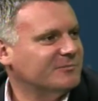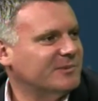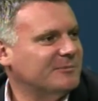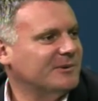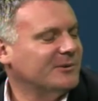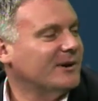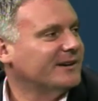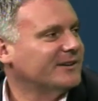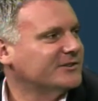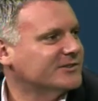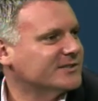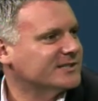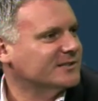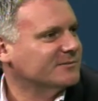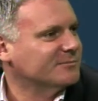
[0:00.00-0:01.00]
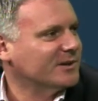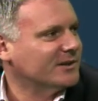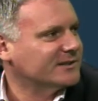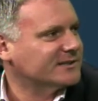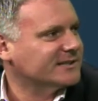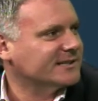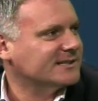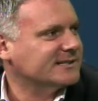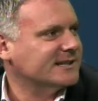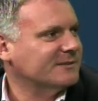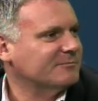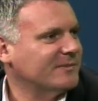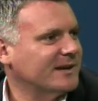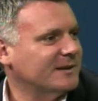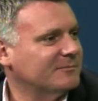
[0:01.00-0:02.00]
people who aren't interested in politics
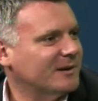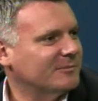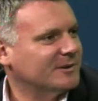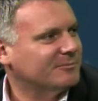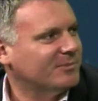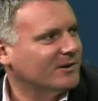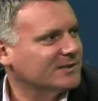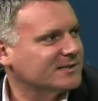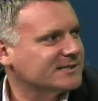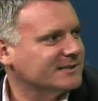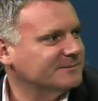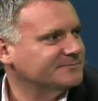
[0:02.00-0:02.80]
and public policy.